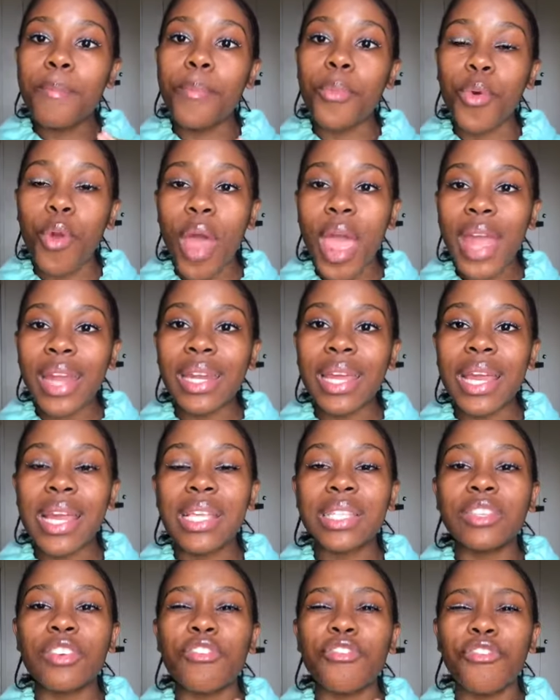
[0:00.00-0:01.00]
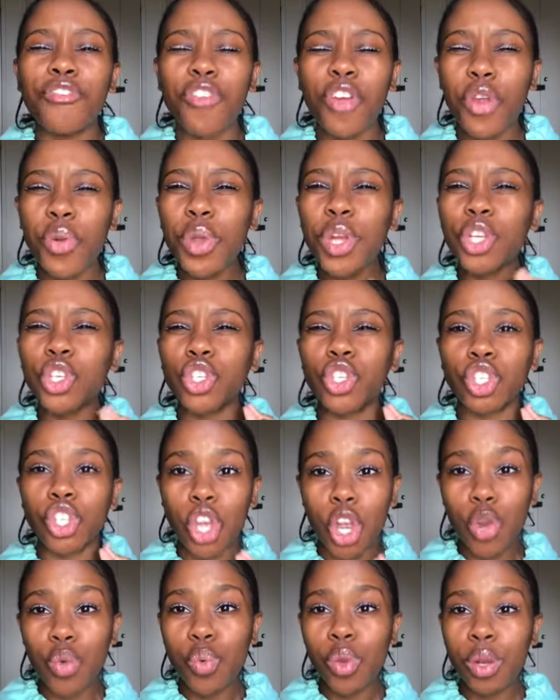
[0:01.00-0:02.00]
brand is a very
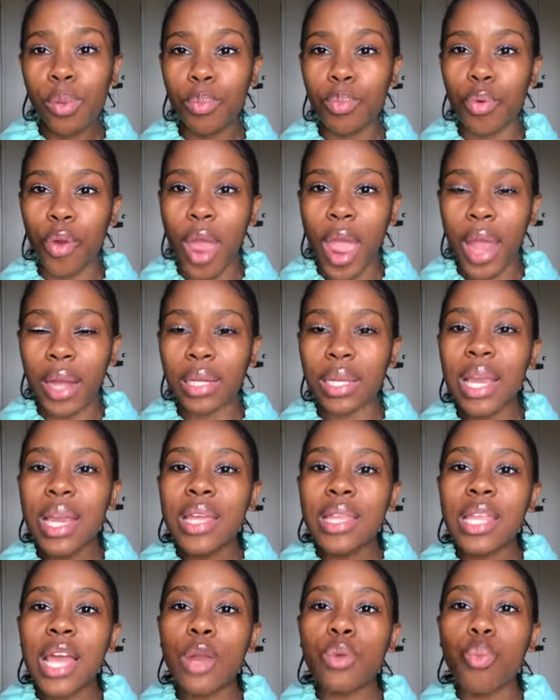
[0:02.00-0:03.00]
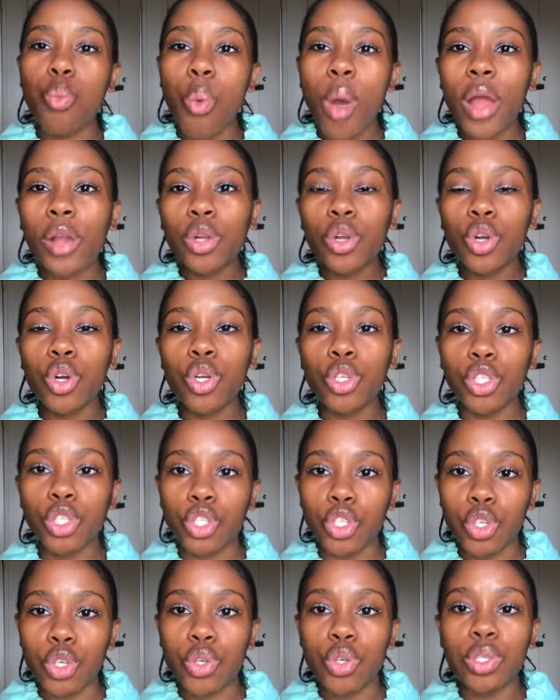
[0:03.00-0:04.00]
genuine brand that one could
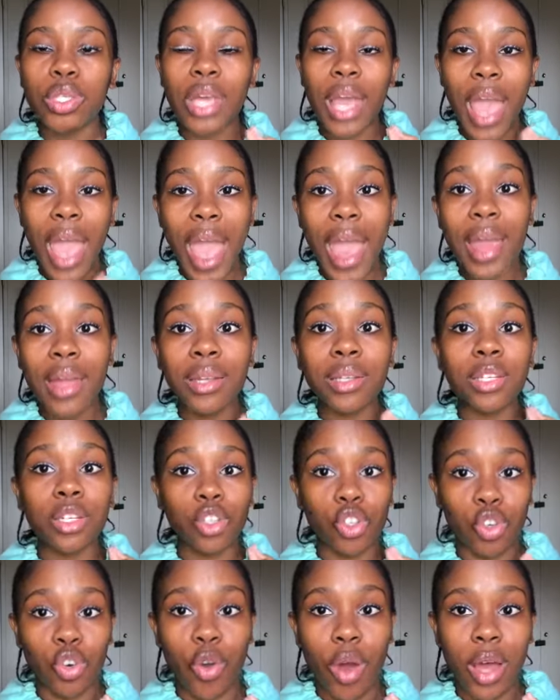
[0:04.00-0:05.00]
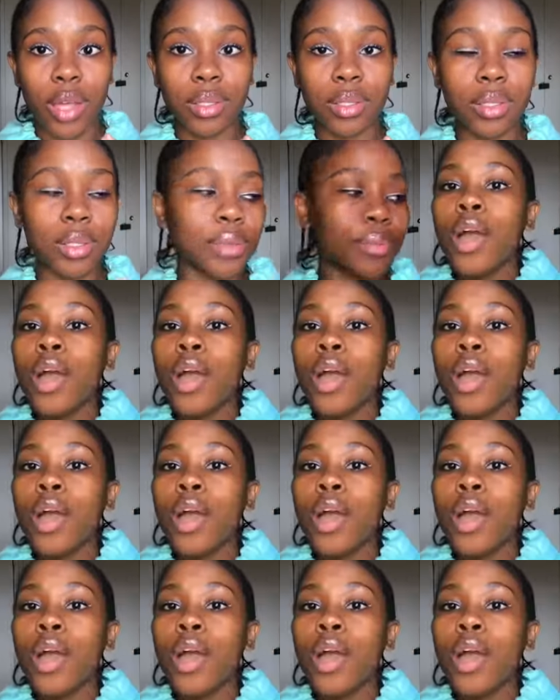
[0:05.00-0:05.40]
use and trust.